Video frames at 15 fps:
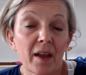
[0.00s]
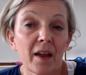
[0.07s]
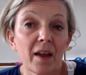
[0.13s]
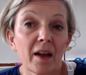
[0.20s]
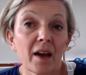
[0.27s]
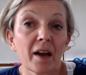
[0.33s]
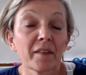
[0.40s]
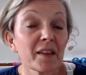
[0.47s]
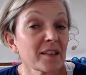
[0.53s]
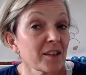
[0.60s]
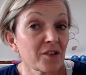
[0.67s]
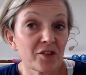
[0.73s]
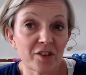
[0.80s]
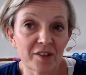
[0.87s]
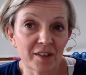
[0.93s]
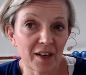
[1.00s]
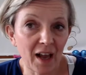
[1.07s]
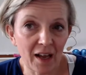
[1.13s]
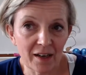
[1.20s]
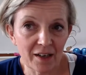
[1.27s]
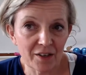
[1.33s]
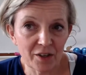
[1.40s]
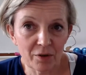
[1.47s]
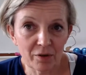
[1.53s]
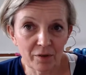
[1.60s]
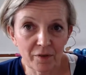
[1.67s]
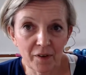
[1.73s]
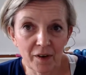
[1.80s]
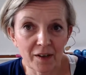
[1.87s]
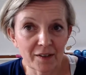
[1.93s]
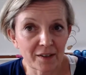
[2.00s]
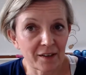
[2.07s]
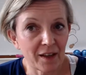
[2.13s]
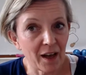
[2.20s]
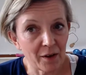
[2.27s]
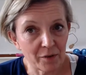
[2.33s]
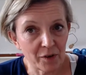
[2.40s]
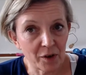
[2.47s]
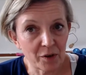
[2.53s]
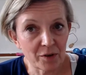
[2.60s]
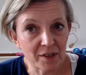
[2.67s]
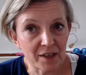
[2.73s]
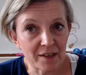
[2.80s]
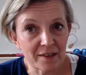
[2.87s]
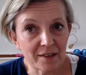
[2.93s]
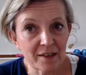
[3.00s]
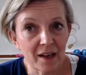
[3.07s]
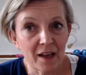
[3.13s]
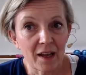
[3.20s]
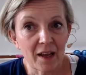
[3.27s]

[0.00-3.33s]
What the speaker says: And this is just an anecdotal finding that I've noticed.